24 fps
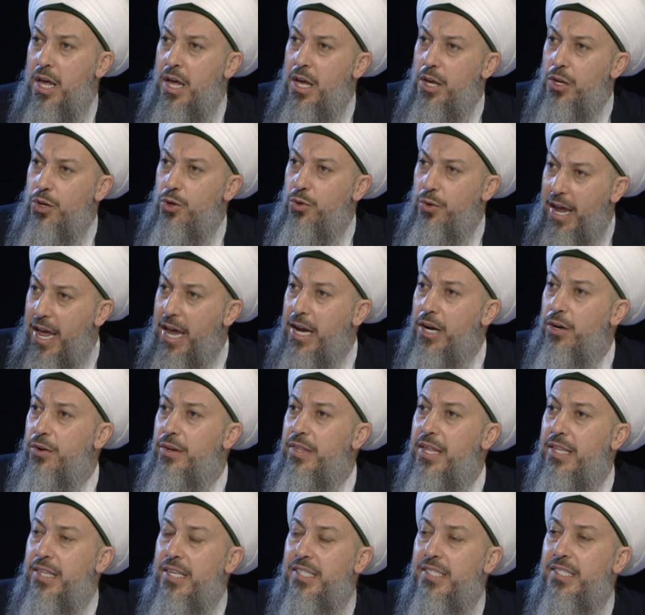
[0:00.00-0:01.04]
you're angry
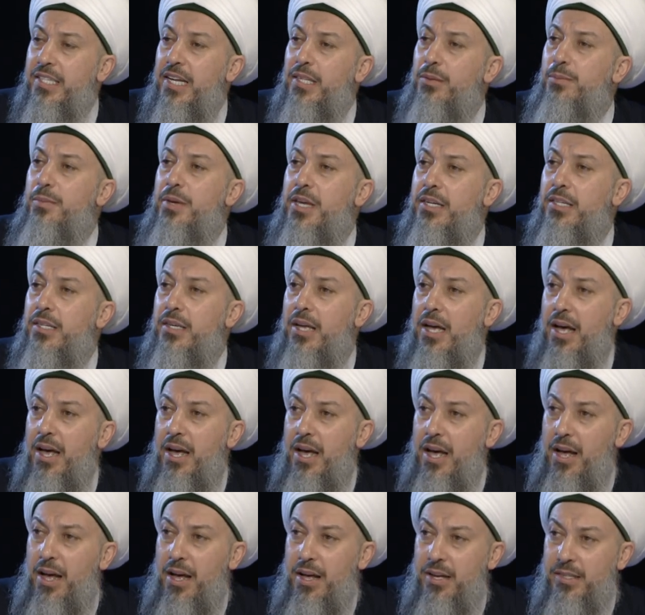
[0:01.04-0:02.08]
that is not being
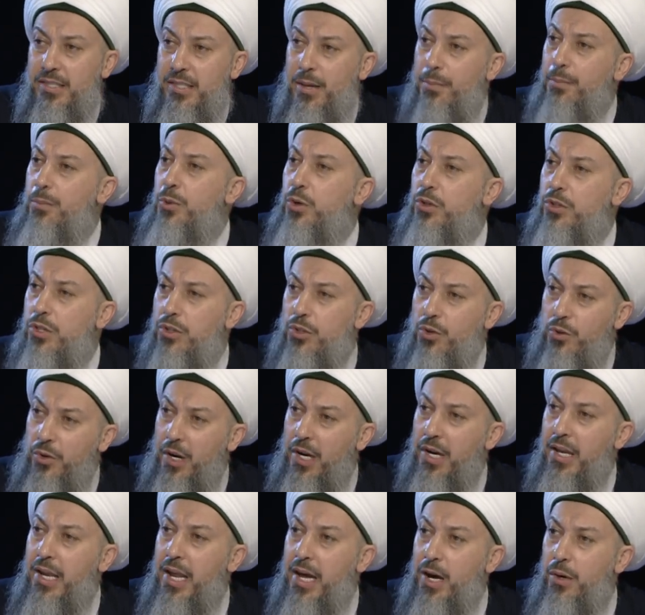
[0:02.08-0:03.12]
supported or
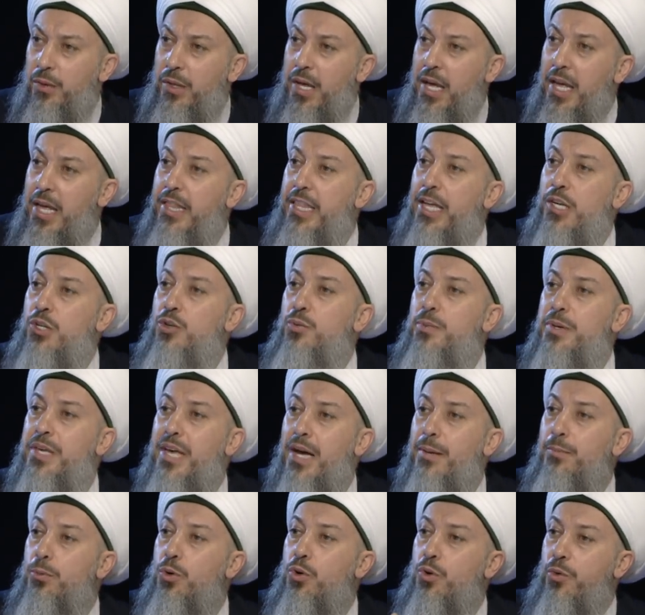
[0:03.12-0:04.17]
allowed, then you
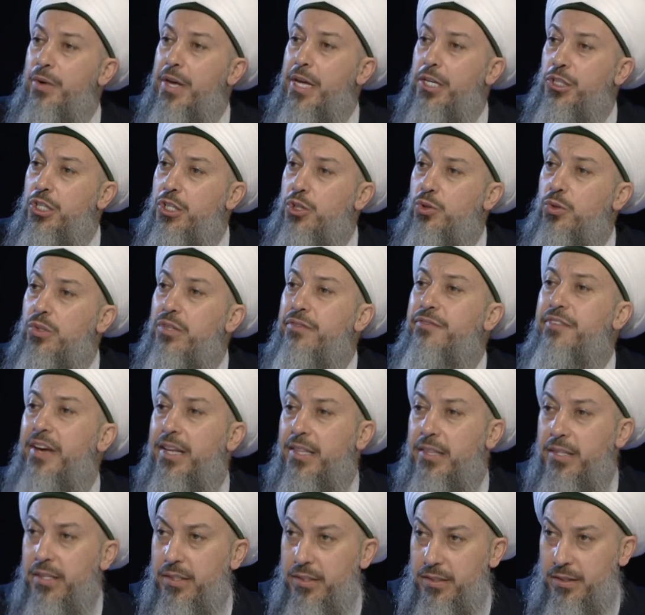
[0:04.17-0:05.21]
become courageous to defend
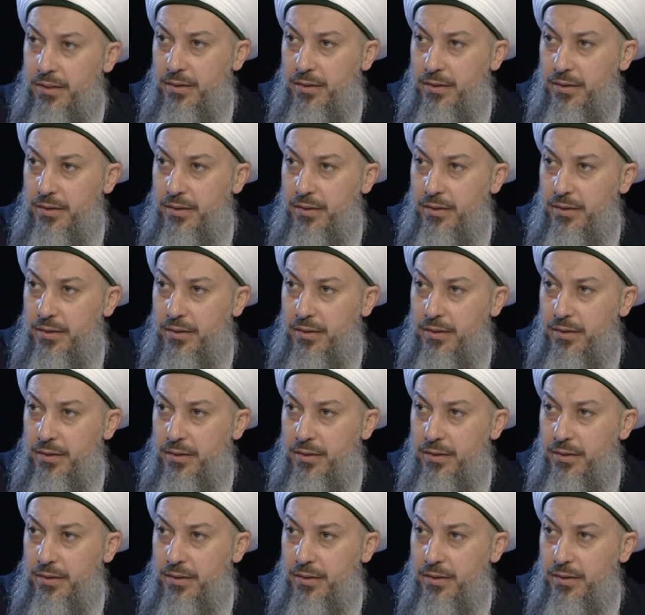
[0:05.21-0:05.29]
it.